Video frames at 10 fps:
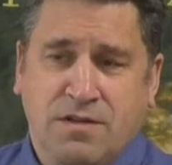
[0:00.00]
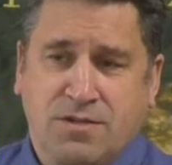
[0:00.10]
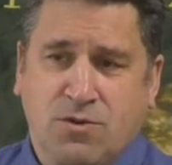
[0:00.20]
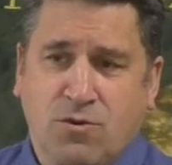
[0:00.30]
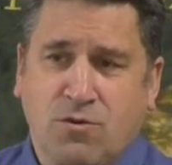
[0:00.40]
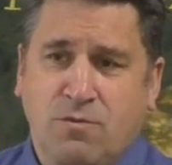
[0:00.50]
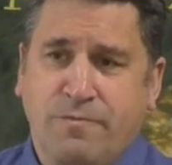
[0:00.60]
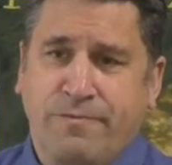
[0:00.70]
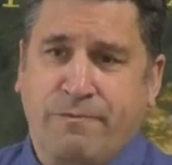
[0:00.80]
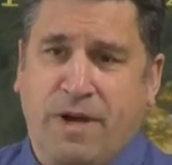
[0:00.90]
So
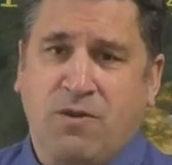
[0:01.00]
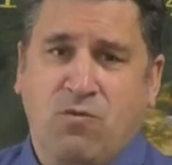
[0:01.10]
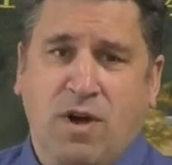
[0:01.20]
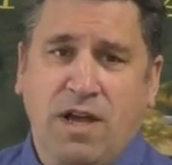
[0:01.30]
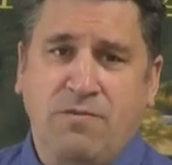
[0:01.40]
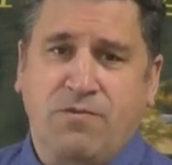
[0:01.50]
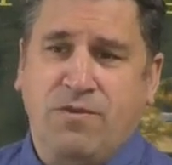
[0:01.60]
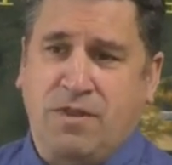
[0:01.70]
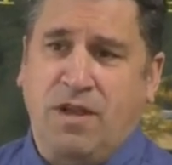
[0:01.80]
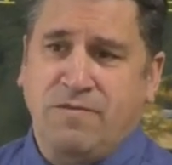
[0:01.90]
my wife
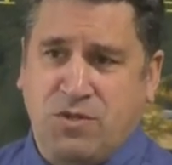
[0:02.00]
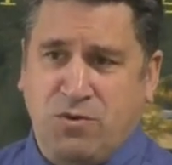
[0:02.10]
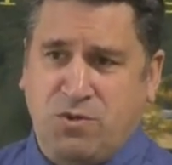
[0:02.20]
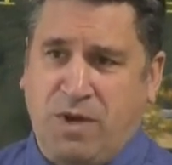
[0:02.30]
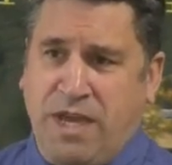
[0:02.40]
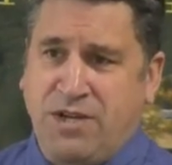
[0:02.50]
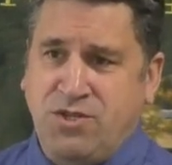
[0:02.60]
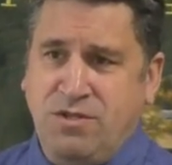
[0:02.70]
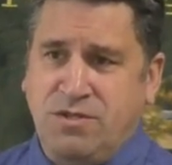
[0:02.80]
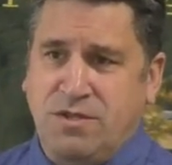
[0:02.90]
loves those
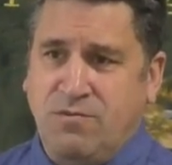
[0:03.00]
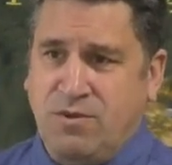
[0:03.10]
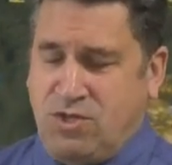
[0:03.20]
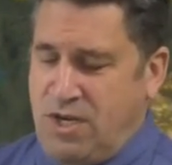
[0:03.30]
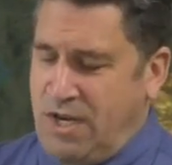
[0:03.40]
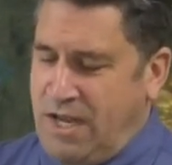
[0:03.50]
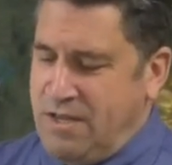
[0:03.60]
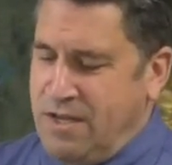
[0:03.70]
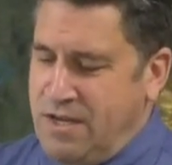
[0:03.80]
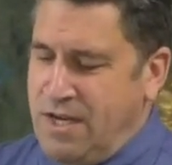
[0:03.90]
occasions when she can
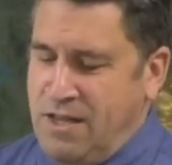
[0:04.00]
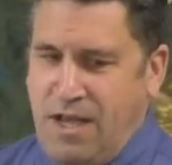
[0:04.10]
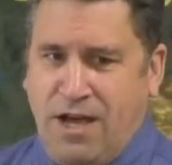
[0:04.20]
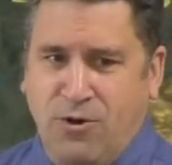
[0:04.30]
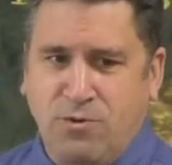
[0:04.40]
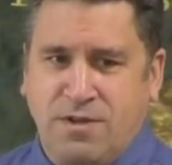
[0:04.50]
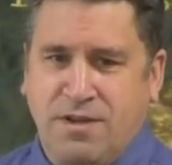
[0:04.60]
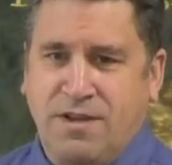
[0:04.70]
get the needle out.